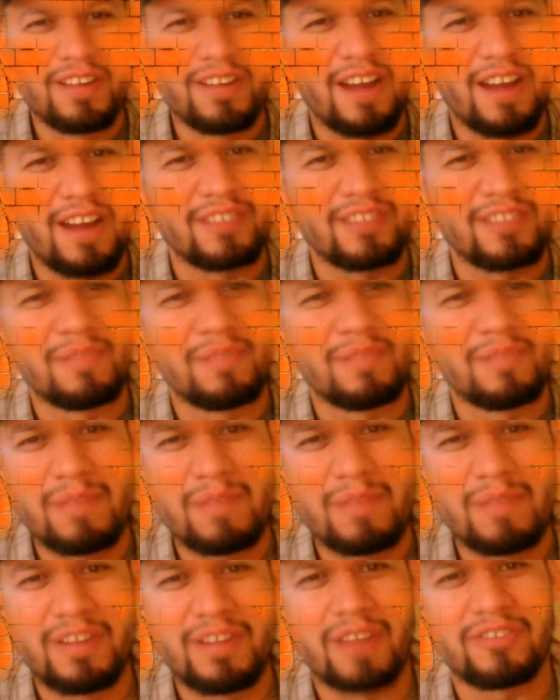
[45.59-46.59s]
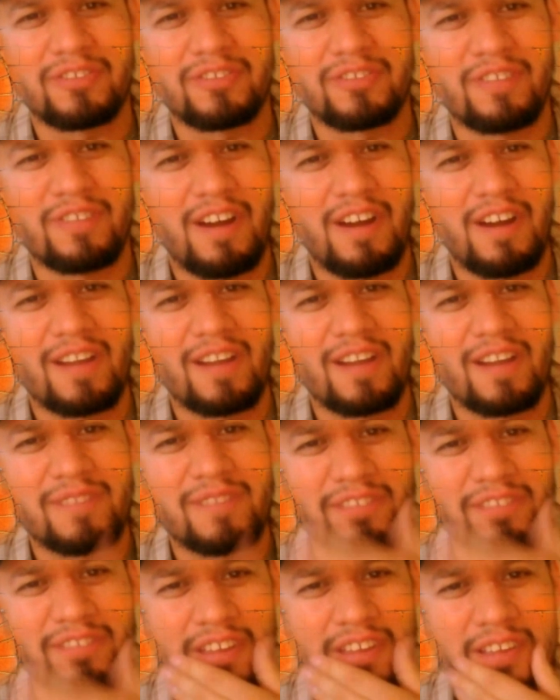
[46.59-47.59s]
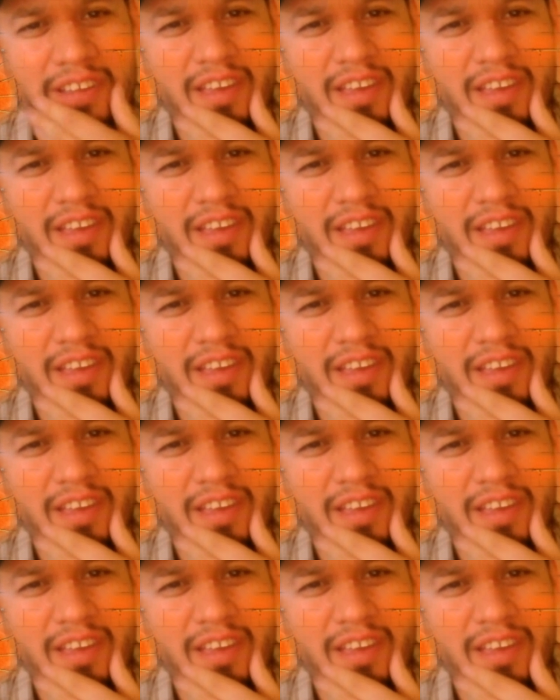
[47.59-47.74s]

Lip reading: awesome. It made me laugh so hard when he said,